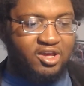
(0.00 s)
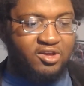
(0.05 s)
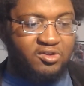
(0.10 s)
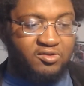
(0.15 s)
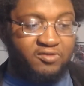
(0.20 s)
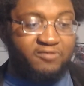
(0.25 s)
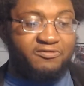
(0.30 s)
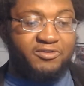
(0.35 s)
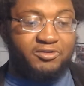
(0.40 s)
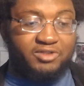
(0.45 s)
You
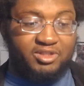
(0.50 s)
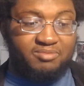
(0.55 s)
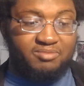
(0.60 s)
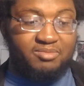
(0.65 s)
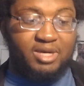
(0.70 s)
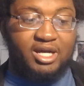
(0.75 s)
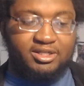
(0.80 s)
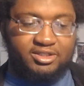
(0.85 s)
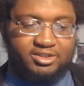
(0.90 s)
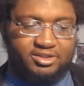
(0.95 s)
filthy
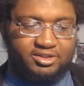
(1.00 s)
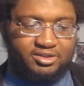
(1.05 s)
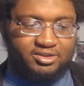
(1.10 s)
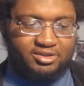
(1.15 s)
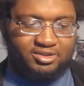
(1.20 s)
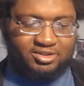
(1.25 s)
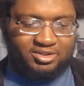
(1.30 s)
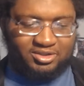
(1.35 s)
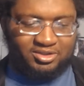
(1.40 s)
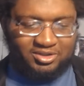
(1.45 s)
monster.
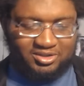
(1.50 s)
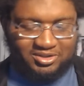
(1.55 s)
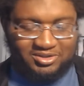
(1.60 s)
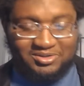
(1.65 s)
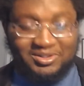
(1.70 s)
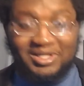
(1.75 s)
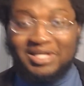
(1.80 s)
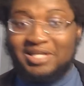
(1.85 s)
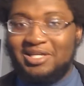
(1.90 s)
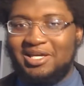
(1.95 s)
So
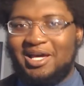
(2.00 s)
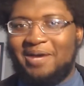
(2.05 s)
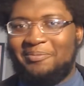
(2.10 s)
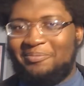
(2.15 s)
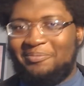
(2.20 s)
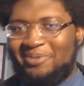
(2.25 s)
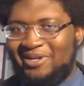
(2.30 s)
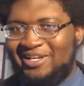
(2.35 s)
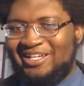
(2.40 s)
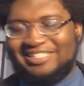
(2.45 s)
I'm
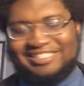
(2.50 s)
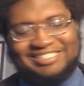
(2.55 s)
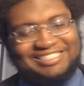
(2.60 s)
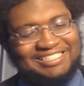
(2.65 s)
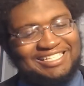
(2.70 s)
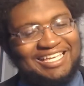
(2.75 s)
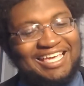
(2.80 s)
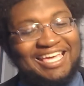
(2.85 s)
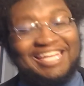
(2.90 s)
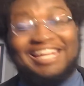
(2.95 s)

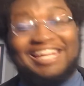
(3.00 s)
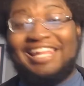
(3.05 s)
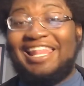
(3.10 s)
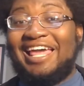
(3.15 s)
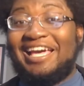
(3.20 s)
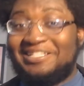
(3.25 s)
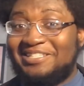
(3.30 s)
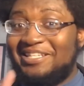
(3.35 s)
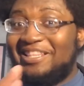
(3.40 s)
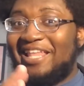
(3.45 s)
the
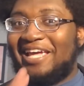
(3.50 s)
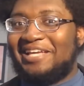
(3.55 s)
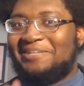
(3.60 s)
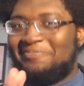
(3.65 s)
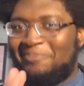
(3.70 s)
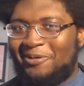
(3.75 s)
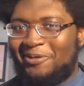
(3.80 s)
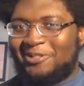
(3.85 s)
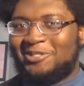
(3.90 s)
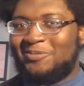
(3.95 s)
last like
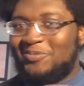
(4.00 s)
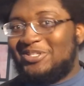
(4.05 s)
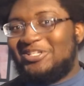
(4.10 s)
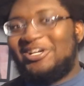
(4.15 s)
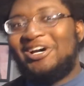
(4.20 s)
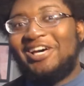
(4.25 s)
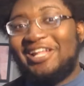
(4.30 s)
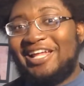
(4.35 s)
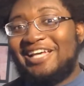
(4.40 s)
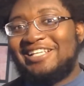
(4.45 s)
person we
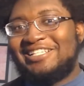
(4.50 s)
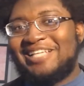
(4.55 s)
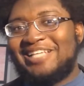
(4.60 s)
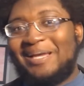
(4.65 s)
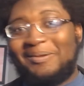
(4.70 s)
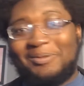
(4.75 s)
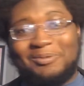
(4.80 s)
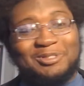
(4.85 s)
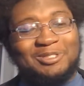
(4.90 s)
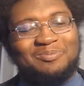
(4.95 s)
saw last chapter
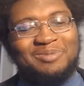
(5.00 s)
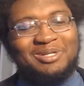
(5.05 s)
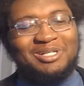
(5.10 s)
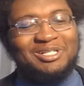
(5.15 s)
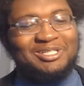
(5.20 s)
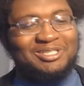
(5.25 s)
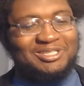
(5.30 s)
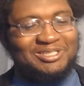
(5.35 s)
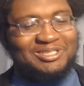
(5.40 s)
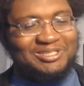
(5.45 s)
was
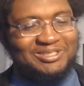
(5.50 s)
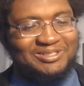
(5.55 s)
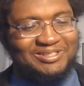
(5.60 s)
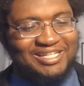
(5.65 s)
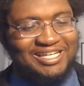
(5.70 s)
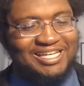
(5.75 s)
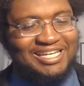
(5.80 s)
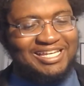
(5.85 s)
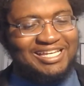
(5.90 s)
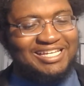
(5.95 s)
Spinner, so
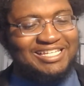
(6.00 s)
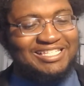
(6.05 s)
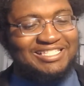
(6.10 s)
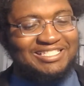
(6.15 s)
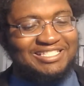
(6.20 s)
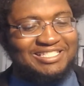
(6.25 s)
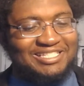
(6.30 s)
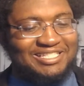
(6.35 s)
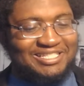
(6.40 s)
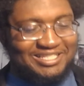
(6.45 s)

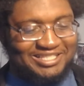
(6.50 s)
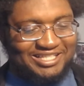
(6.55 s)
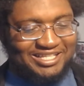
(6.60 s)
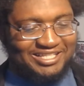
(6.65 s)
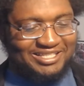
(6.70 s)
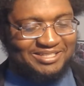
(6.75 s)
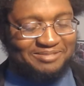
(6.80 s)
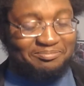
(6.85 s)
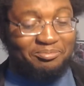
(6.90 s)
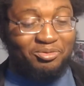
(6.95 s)
geez,
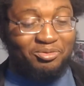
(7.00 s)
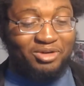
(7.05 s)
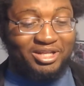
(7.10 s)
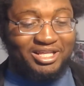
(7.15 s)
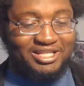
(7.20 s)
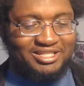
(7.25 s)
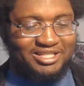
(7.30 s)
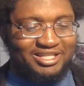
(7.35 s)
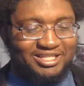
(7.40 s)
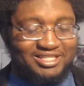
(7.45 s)
that's pretty
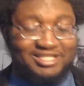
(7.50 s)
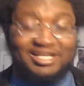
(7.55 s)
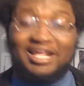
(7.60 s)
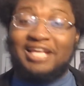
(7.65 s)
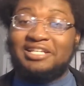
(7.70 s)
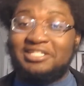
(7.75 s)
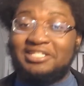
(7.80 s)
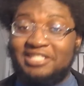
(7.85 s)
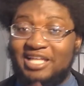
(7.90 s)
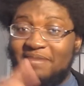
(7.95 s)
intense. And
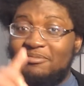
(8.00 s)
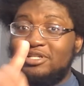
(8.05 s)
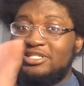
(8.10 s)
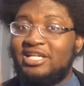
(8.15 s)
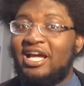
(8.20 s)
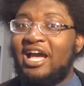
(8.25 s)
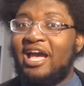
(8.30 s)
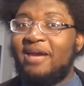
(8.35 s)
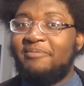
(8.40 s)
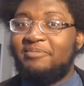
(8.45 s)
actually I'm on
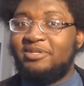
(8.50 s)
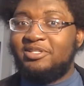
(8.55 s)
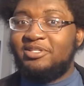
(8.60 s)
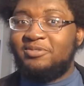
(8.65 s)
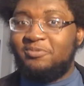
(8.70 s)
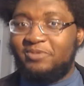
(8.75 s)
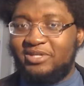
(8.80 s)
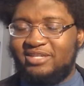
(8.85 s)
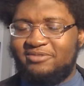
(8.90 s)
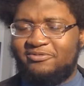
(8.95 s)
time this
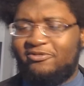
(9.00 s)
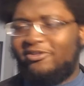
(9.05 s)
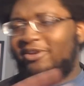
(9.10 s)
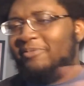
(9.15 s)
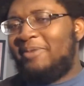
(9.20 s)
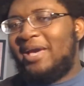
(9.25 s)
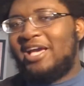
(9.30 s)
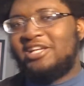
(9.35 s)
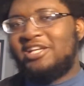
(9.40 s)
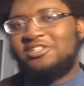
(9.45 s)
week. For the
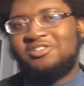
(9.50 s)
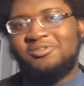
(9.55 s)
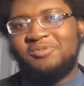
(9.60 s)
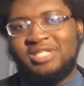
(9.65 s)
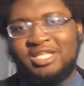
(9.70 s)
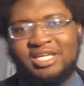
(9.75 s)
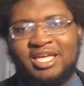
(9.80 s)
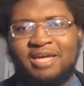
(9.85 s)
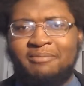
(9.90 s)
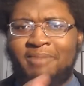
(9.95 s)
past 2 weeks
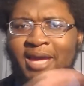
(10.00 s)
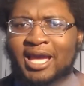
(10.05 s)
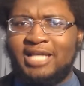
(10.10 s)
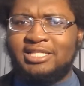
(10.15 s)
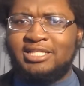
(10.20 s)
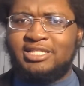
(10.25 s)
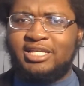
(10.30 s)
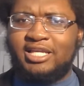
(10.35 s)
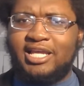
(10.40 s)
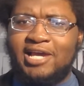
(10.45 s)
I kept
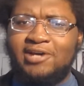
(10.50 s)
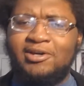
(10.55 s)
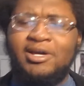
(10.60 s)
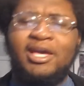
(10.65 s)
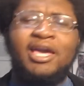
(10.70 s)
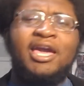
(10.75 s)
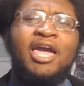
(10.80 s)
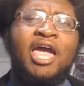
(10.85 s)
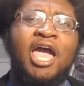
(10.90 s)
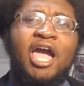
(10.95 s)
passing out
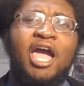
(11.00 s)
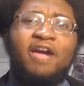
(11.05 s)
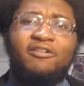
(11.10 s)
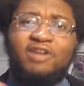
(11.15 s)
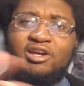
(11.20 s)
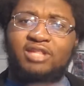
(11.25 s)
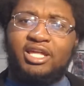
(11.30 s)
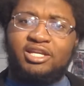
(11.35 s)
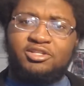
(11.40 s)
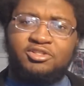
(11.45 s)

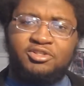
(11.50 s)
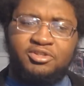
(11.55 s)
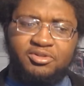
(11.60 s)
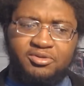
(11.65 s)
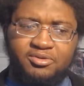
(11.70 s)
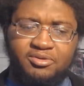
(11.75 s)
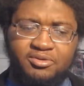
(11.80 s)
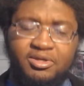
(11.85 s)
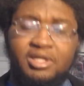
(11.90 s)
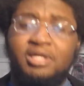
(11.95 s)
around like
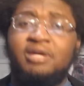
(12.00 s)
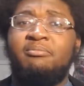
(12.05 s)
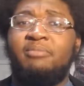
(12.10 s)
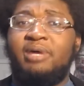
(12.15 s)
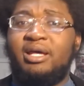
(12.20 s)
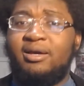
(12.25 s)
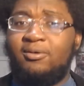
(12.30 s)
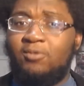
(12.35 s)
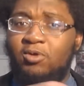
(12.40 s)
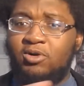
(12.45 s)
2, but
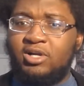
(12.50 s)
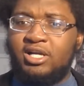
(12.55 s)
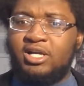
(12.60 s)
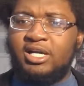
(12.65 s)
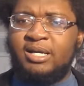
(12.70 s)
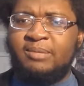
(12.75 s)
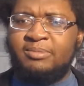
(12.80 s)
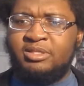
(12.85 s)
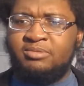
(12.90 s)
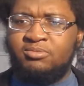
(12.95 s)
I woke
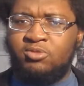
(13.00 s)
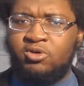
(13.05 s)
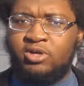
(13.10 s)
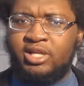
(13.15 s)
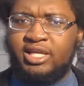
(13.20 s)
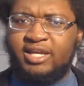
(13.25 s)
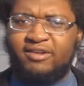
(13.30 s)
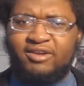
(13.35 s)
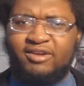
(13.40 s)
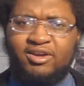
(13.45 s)
up this
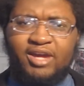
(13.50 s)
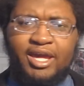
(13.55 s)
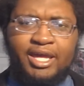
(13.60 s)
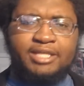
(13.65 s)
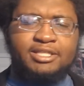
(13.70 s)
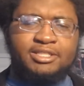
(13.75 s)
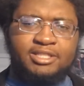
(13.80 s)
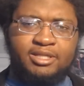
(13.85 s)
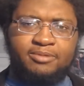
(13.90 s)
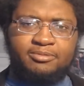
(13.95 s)
morning around 8
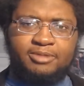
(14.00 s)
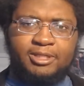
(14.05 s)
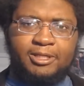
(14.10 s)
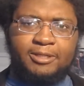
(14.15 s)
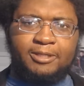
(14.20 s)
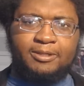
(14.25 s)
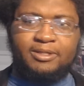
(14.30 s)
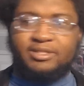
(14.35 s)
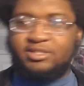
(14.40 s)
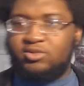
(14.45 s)
something.
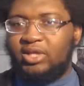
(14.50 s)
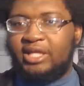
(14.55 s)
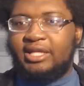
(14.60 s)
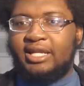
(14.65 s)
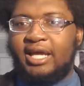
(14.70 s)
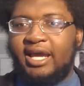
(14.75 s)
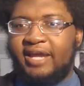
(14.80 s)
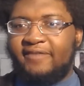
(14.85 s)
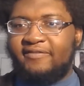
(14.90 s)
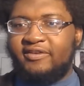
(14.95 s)
It's only
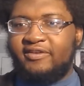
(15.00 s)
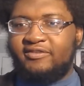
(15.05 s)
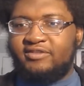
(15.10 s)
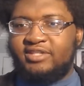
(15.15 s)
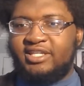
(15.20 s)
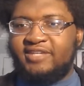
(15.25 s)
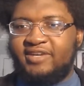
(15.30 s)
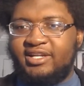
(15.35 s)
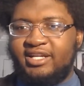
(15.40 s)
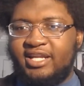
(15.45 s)

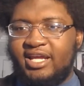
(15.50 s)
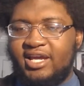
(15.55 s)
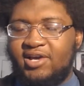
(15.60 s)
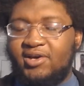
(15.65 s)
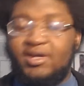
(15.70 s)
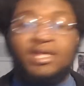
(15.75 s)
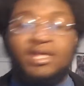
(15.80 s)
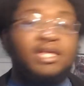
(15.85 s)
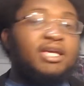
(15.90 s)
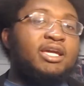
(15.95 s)
9:15 right now,
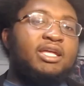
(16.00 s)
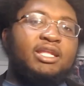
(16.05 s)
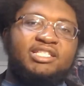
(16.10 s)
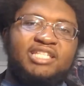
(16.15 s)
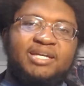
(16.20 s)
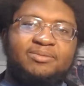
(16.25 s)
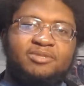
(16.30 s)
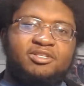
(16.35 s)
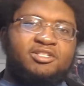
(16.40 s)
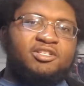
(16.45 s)
and the
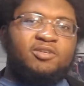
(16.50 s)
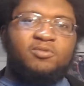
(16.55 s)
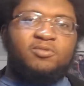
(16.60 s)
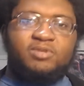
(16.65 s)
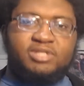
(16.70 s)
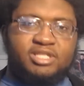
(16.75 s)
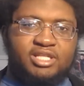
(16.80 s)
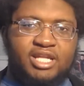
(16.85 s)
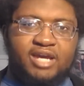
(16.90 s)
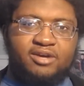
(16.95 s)
chapter still
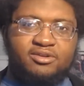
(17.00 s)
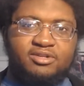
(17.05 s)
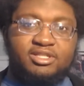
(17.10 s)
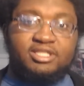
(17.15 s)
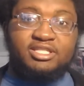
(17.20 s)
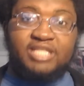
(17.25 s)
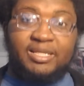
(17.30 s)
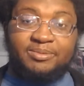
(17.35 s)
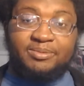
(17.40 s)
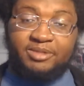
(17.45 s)
wasn't out. This
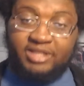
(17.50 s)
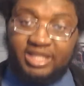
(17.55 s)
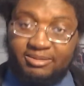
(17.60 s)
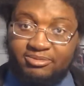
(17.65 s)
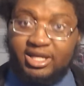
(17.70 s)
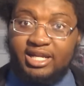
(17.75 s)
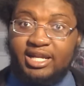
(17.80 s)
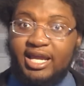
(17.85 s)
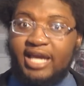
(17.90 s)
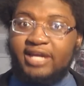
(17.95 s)
chapter came out
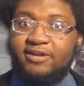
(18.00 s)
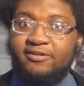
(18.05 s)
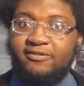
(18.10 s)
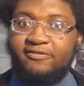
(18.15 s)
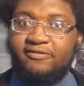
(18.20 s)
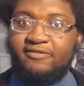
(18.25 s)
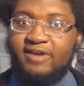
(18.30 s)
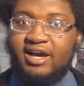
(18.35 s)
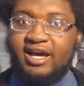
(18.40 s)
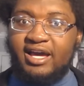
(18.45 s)
at
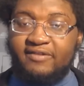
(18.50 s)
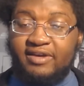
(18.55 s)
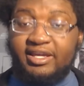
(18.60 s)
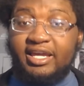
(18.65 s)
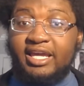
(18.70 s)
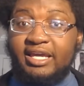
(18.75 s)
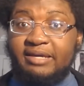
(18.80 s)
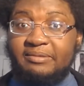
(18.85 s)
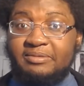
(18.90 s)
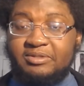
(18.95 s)
9:05
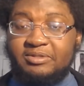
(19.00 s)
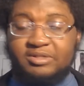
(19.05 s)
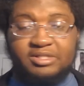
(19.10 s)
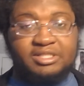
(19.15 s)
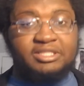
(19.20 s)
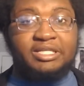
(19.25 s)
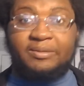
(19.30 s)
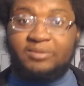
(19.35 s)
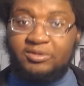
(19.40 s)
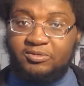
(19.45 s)
a.m. so the
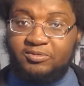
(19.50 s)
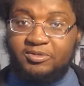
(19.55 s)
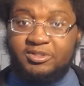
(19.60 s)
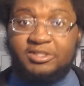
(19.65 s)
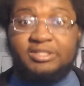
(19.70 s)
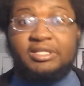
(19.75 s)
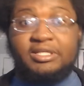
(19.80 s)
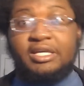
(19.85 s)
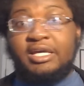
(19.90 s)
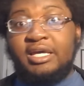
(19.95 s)
chapter was
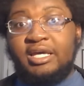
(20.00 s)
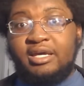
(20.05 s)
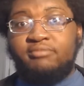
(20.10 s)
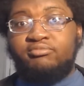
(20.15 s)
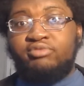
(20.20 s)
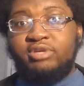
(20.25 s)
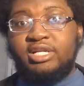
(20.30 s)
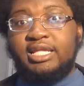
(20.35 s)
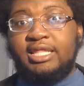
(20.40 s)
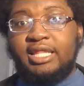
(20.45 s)

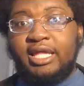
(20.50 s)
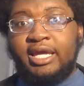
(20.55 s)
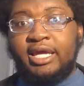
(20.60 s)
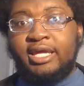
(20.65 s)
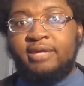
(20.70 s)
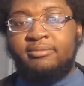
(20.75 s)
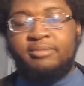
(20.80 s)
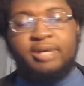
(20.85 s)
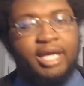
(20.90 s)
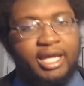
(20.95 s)
pretty
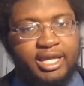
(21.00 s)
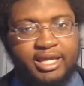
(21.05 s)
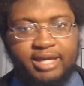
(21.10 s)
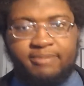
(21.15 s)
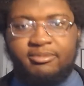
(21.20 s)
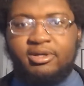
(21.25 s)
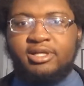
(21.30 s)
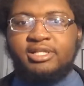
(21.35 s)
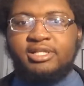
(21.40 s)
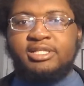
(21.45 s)
late, but hey,
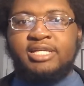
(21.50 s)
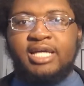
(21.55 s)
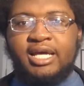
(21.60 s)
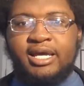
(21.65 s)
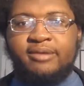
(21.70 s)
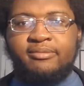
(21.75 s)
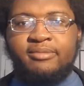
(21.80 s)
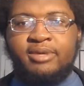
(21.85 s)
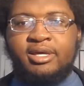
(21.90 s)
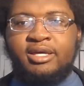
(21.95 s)
I'm on
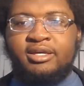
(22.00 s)
time.